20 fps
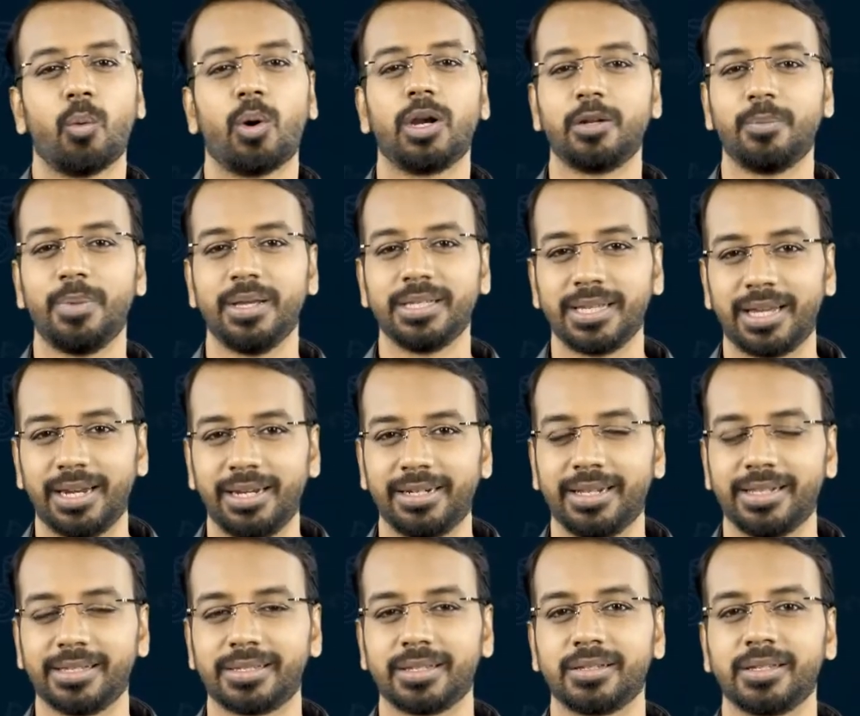What it basically
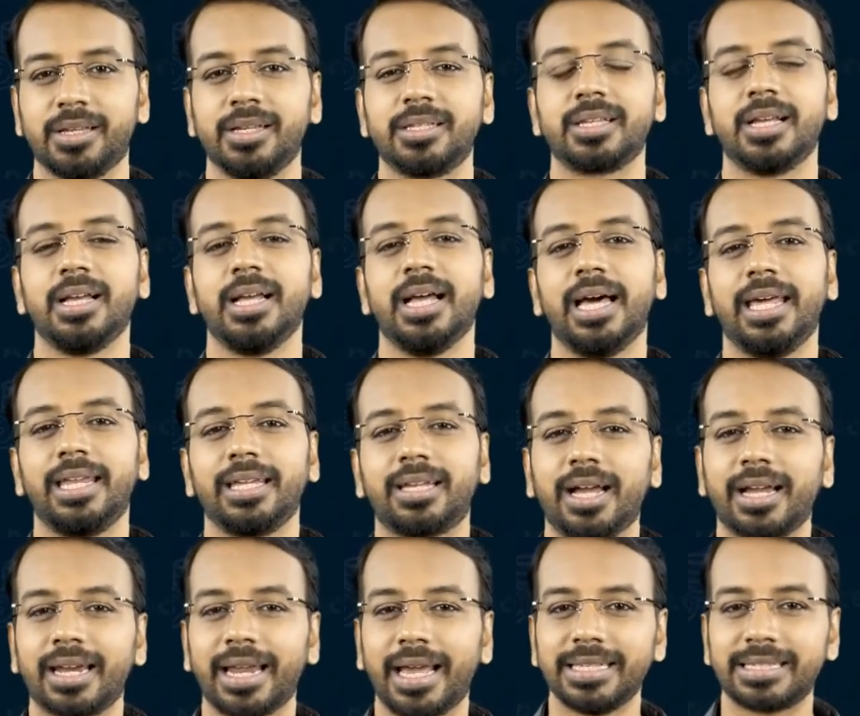tells us is,
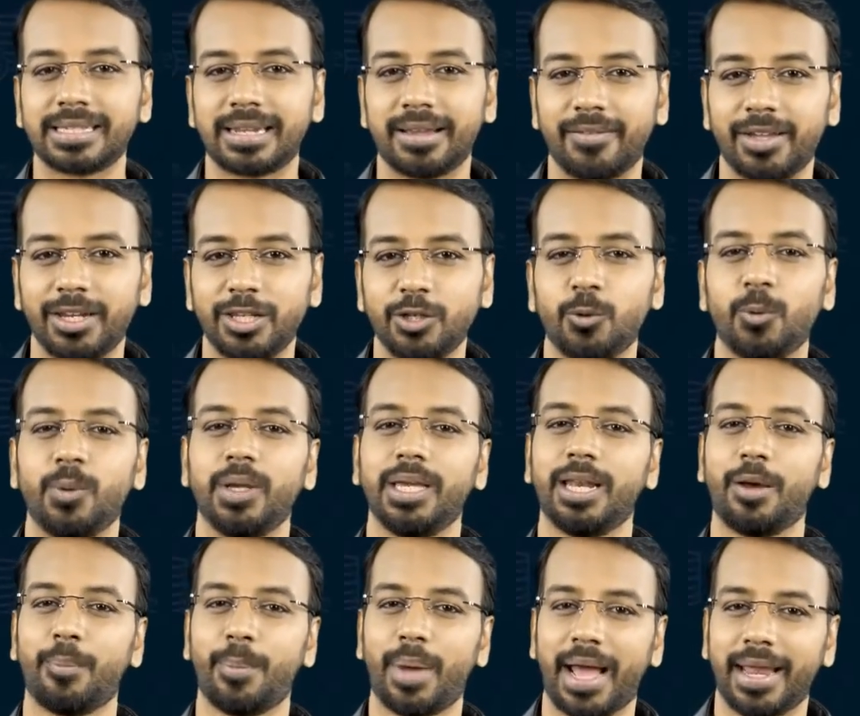recognize revenue
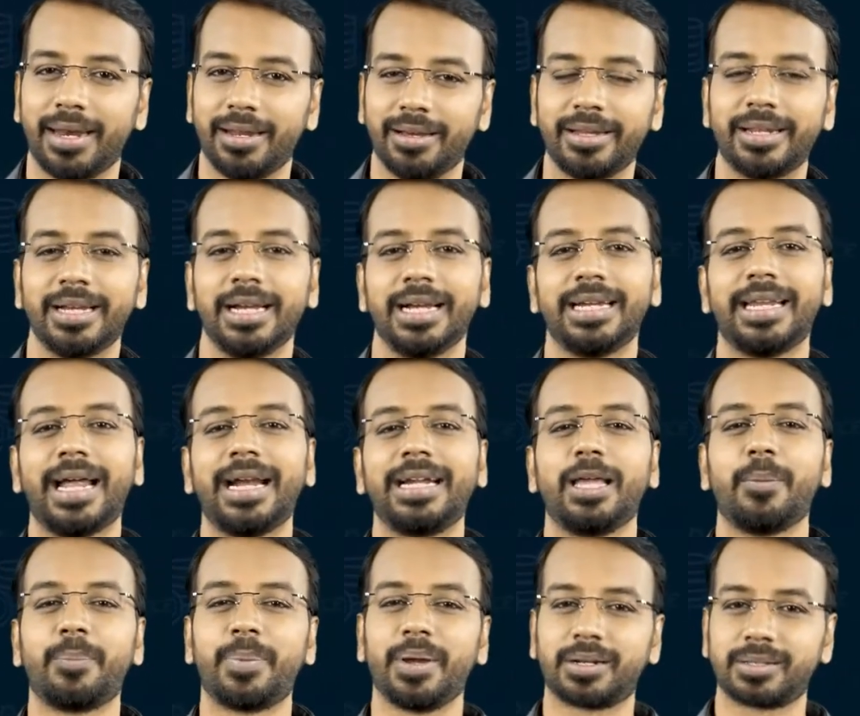in a manner that
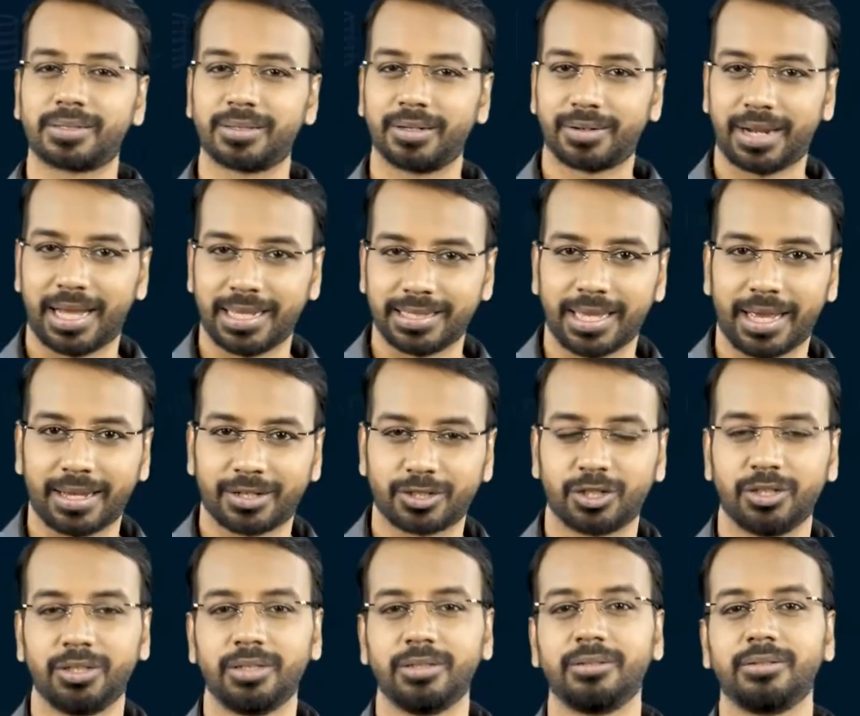depicts the
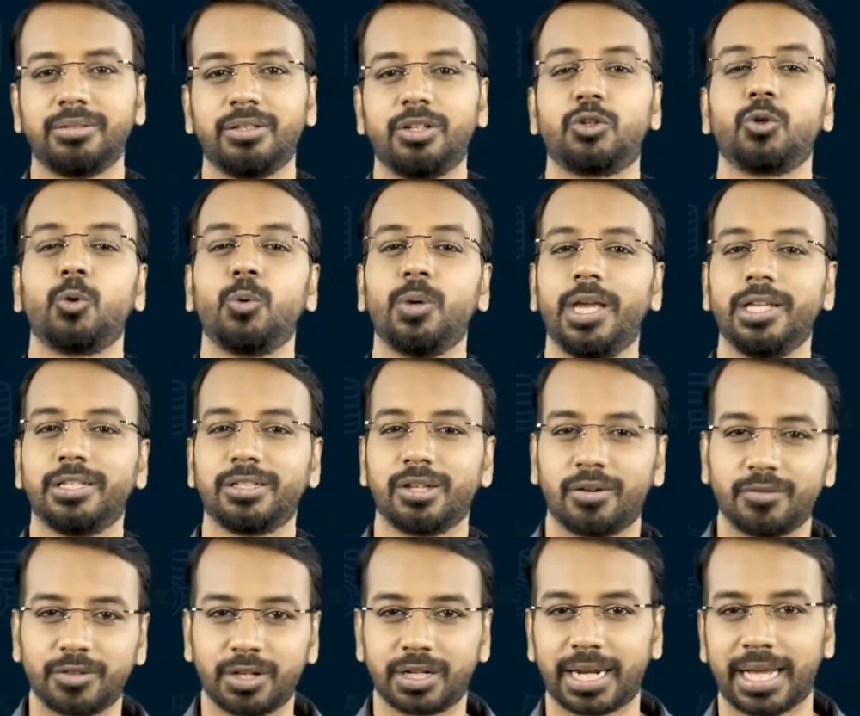transaction, the true nature
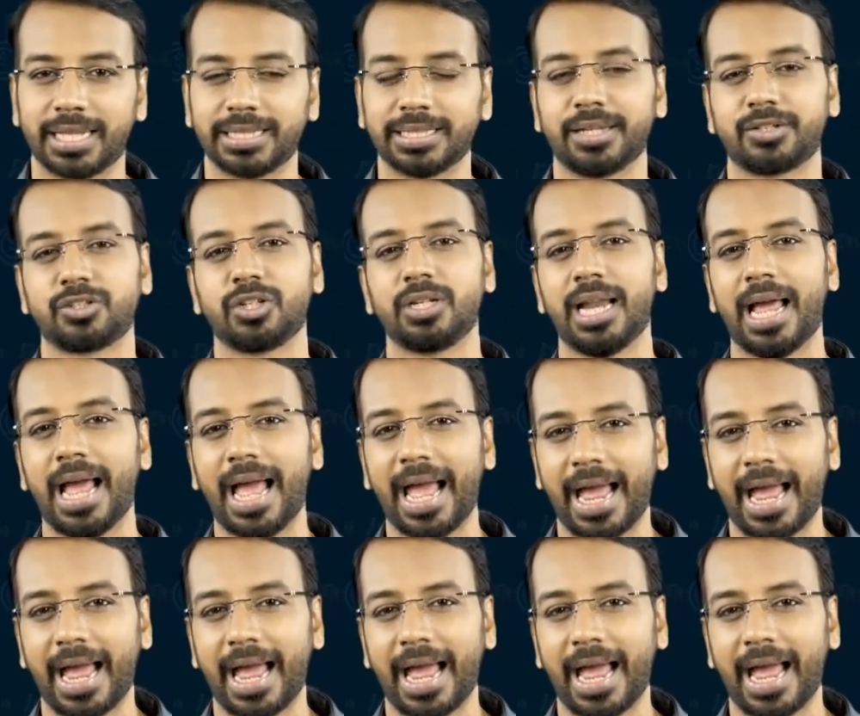of the transaction,